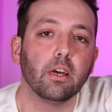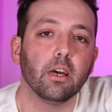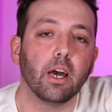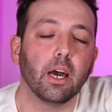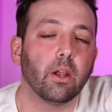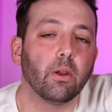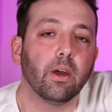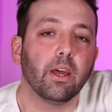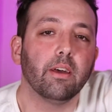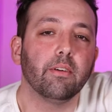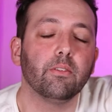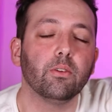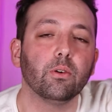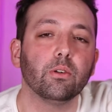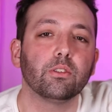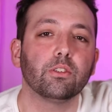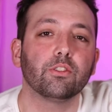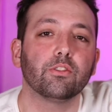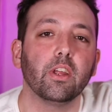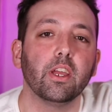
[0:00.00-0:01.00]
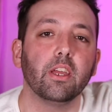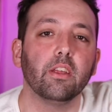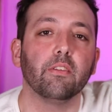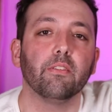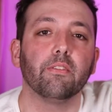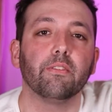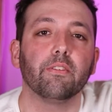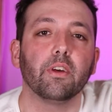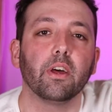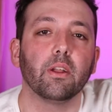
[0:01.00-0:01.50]
I don't have no
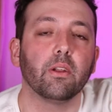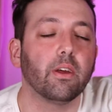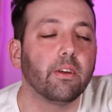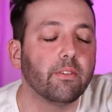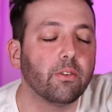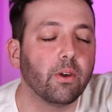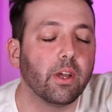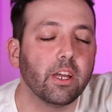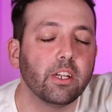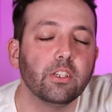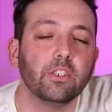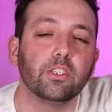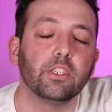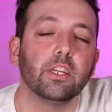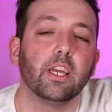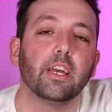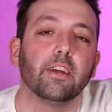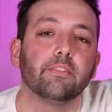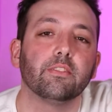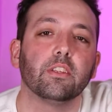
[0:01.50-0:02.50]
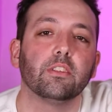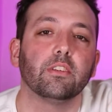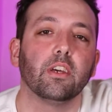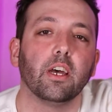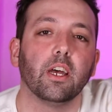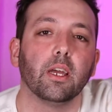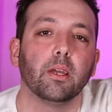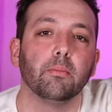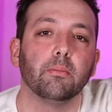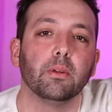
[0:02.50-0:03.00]
strength, I don't have no energy half the
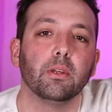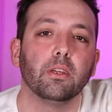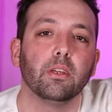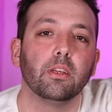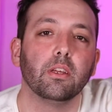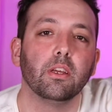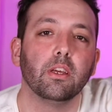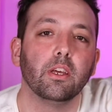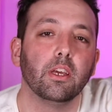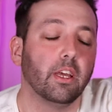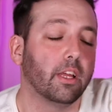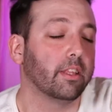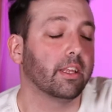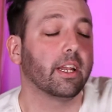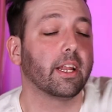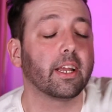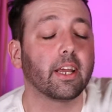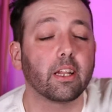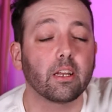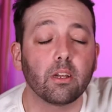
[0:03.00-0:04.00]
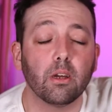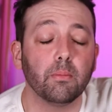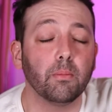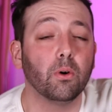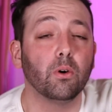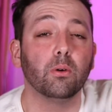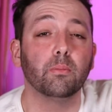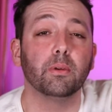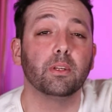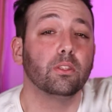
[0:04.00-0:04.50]
time. And then I gotta come
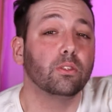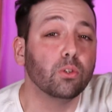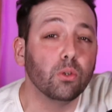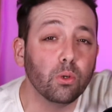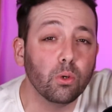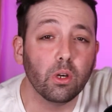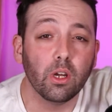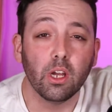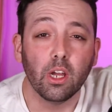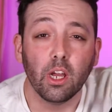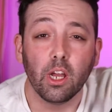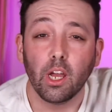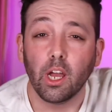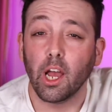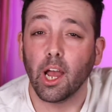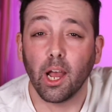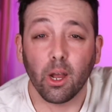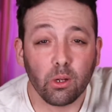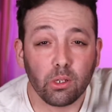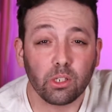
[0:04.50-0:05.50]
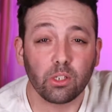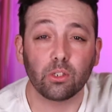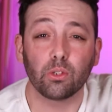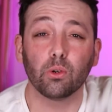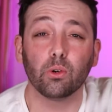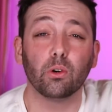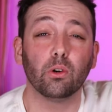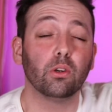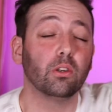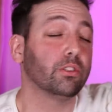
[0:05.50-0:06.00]
home and do house
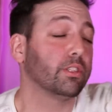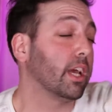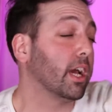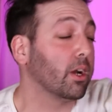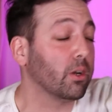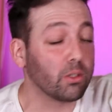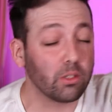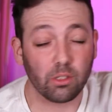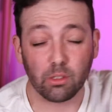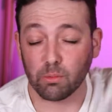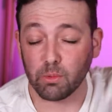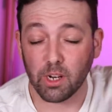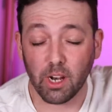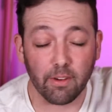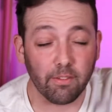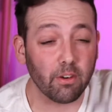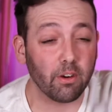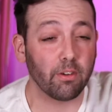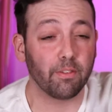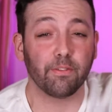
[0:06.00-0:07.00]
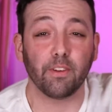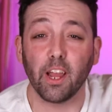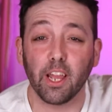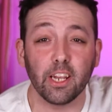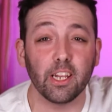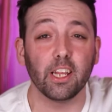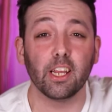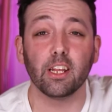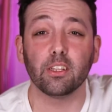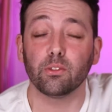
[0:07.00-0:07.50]
chores, whatever,
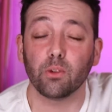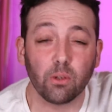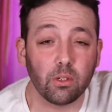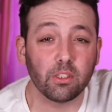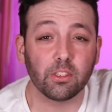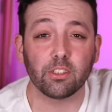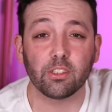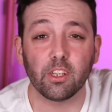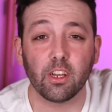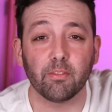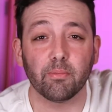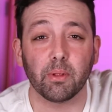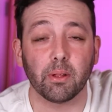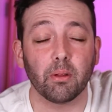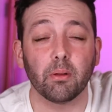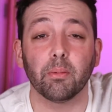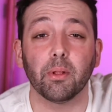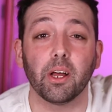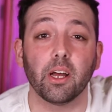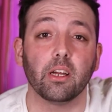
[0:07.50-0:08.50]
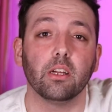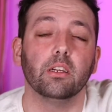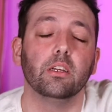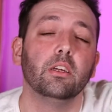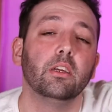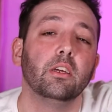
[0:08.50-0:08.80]
finance, all this stuff, blah, blah, blah.